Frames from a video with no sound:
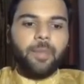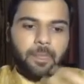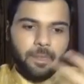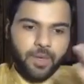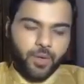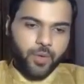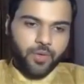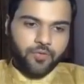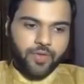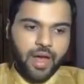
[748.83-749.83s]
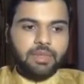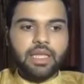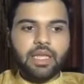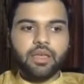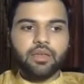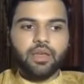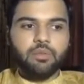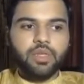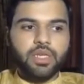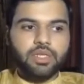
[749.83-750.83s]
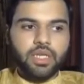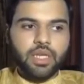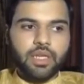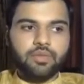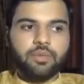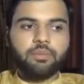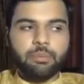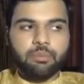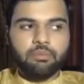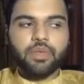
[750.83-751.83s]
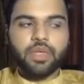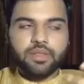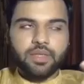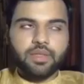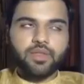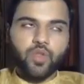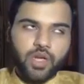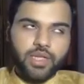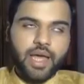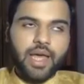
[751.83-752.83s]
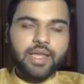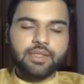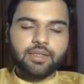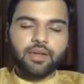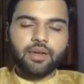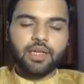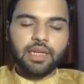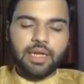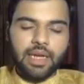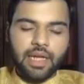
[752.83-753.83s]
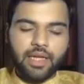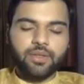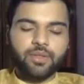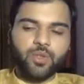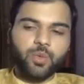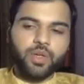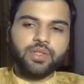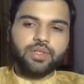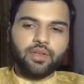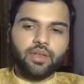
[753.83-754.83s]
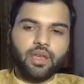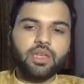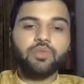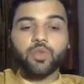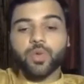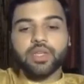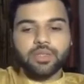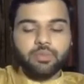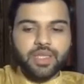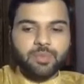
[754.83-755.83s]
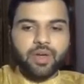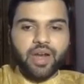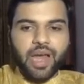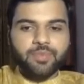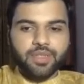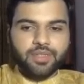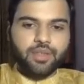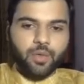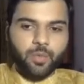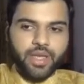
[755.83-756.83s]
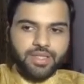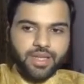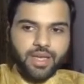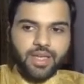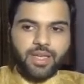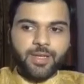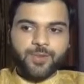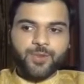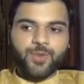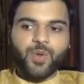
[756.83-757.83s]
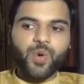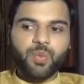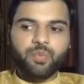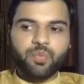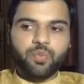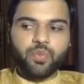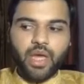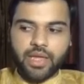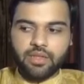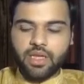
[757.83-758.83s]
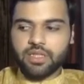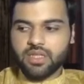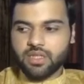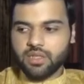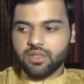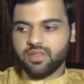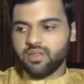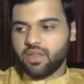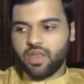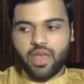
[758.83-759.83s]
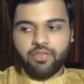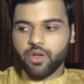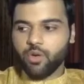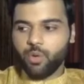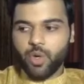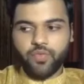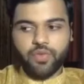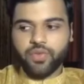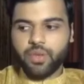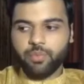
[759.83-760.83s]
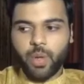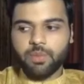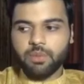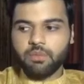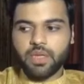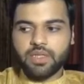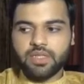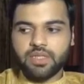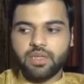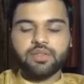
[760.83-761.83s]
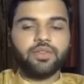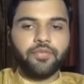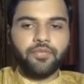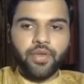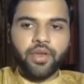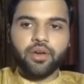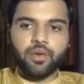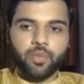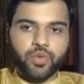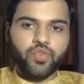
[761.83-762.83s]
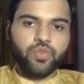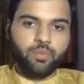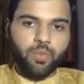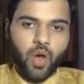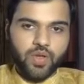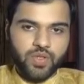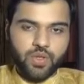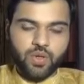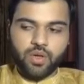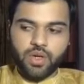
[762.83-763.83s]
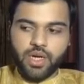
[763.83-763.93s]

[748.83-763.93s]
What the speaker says: your family and community, and it's not as inclined towards individualism as perhaps it's in the West. So I think it's at the core of every problem. It's the fear which blocks your